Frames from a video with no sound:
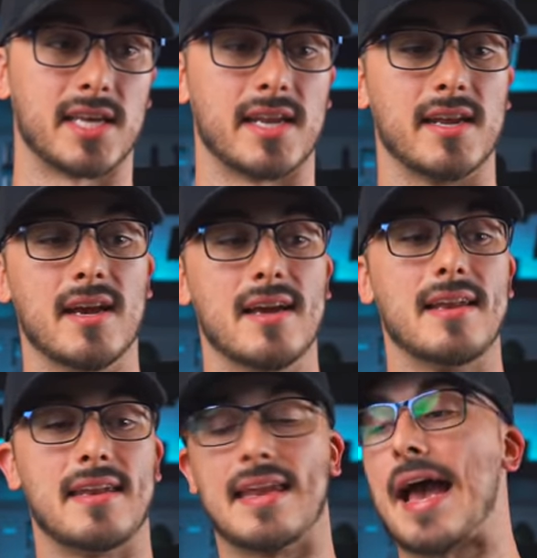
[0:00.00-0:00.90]
And
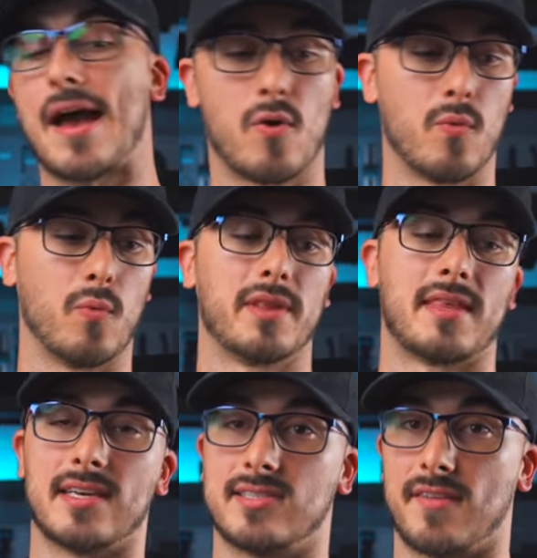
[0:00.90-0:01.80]
now with
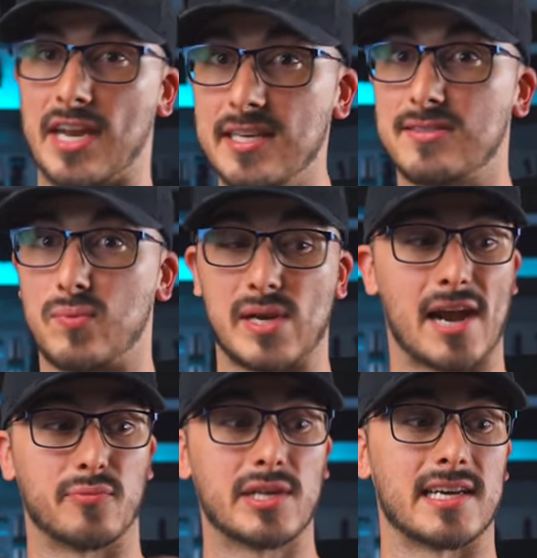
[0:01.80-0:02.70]
A7S III, I
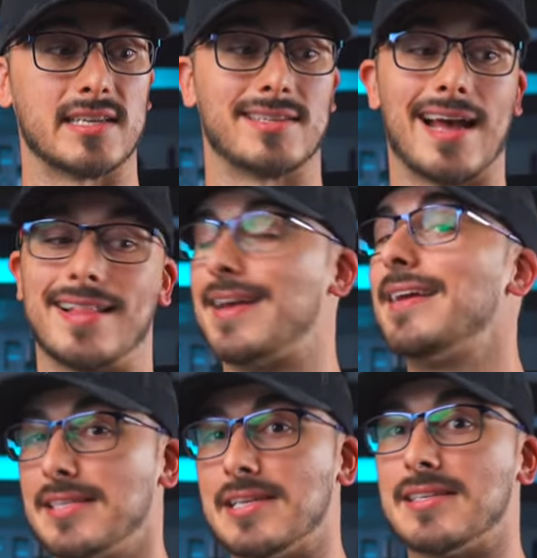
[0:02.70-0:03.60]
realized that
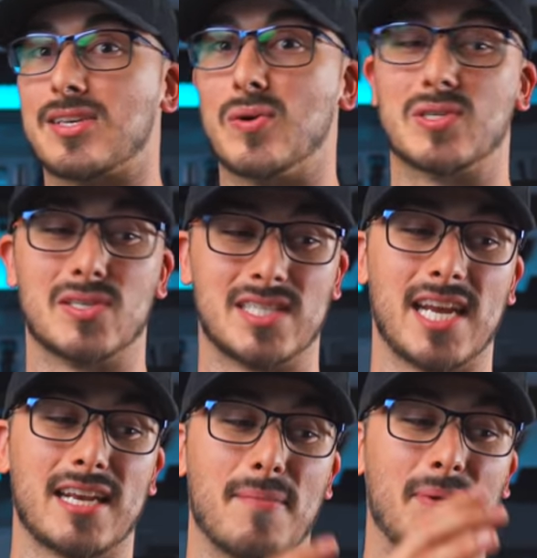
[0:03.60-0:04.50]
it is going to
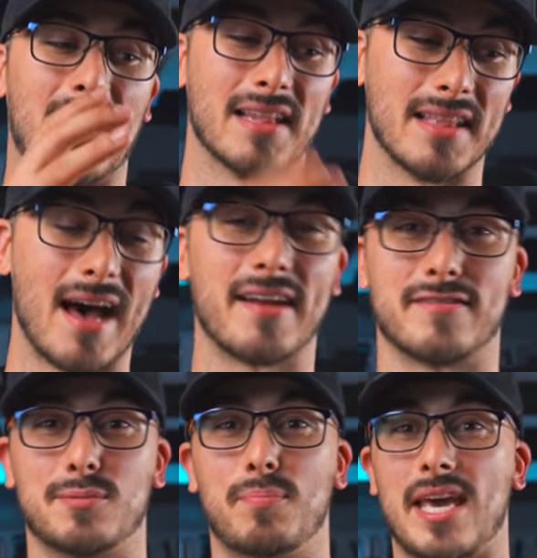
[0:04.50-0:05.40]
take up a lot of
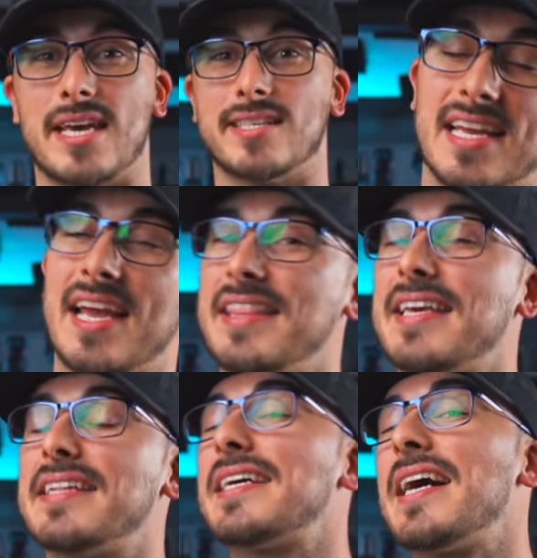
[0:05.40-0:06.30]
space, and the
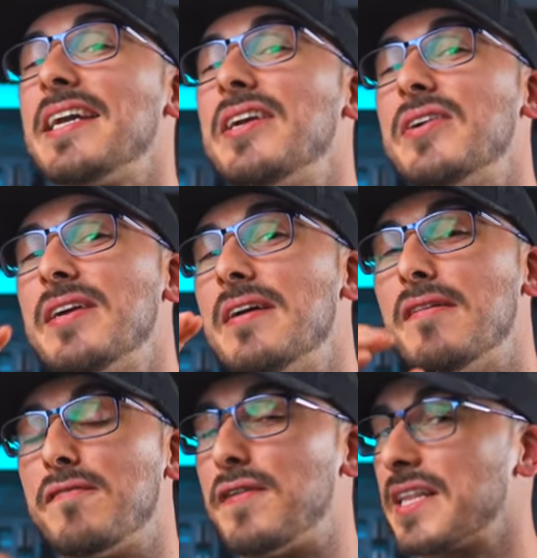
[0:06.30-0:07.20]
entire
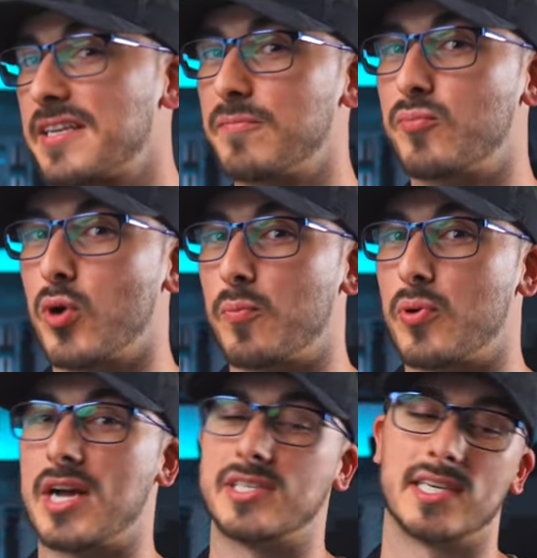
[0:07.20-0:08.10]
Final Cut Pro
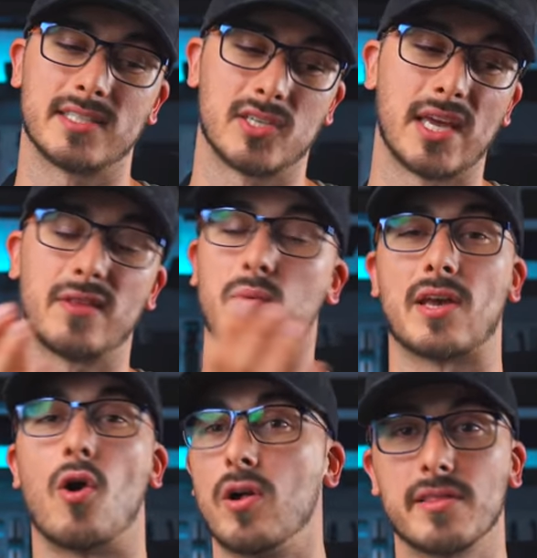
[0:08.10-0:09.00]
project, together with
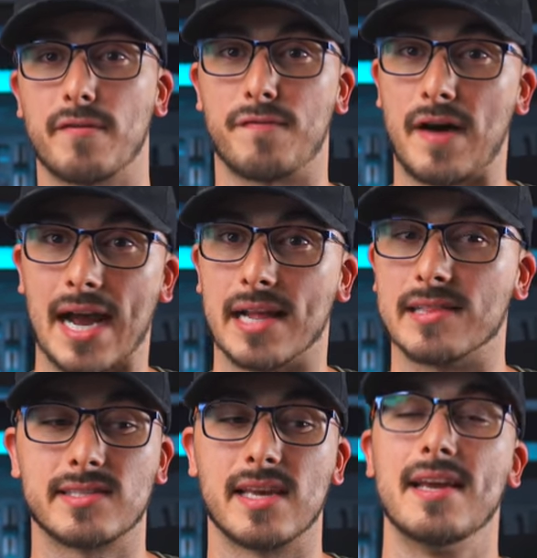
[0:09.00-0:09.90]
all the
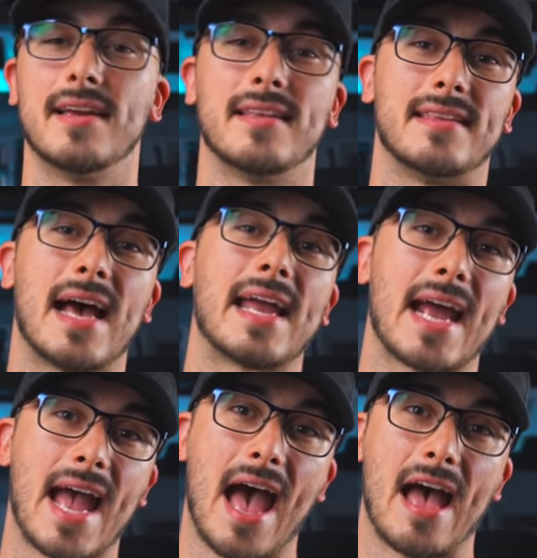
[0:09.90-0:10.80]
files that I
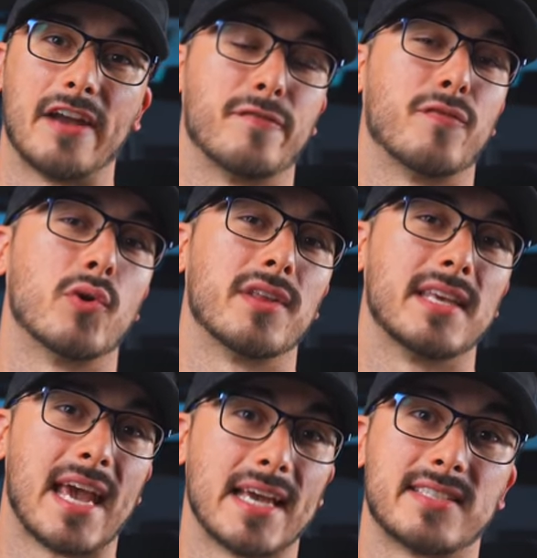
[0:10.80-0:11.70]
had for
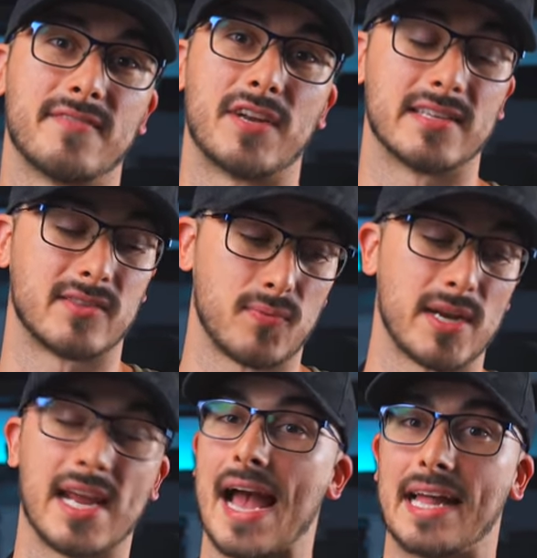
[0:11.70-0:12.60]
the A7S
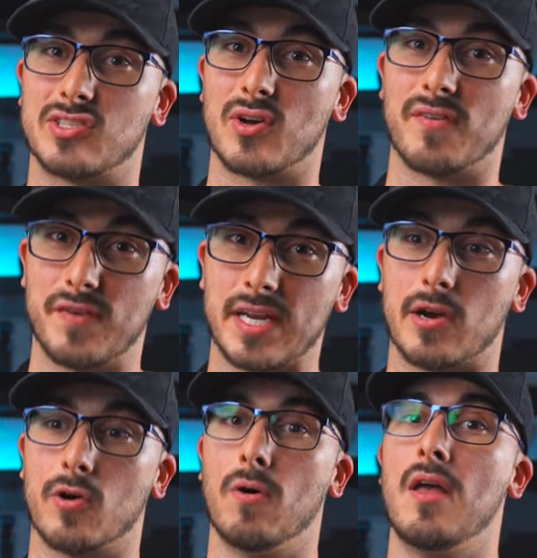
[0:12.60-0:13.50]
III hands-on
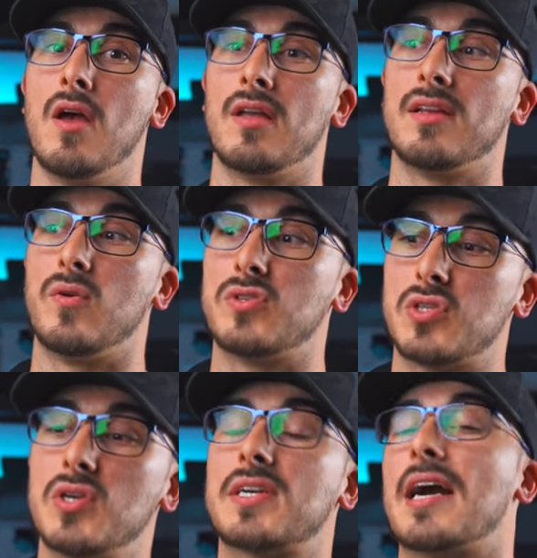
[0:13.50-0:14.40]
video,
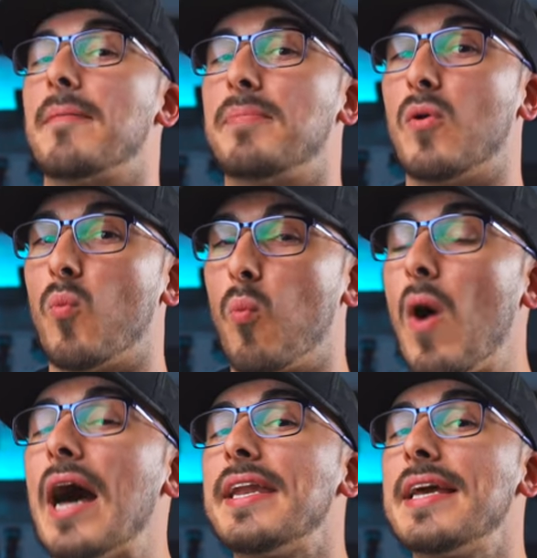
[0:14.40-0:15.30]
took up
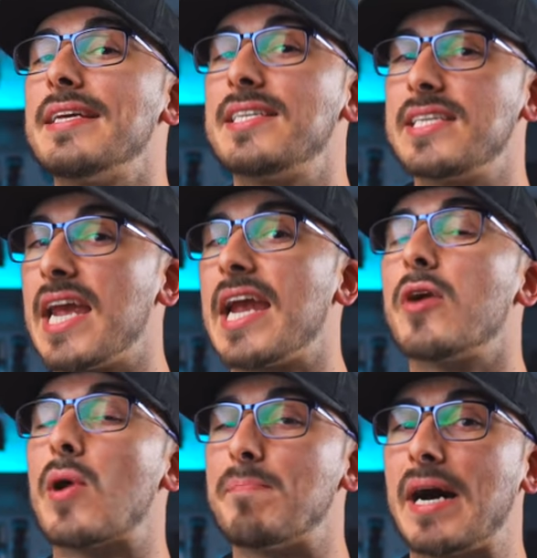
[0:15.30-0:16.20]
1
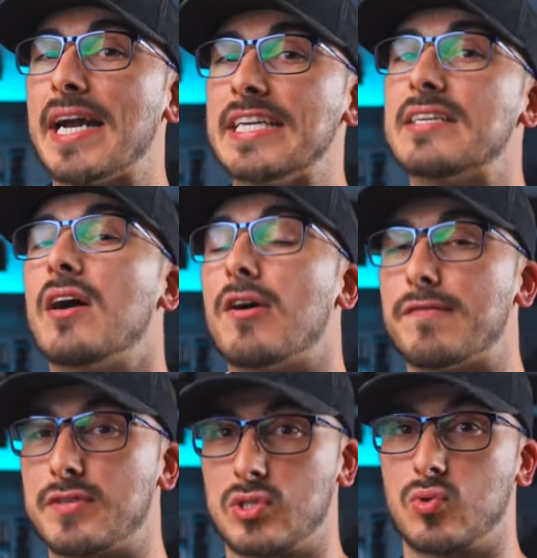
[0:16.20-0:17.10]
terabyte
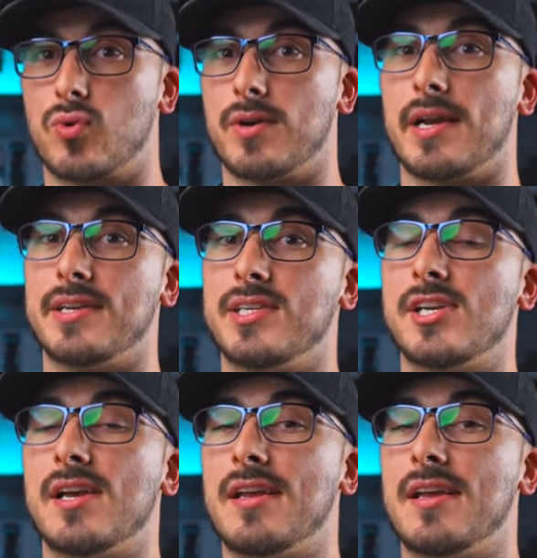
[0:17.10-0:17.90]
of storage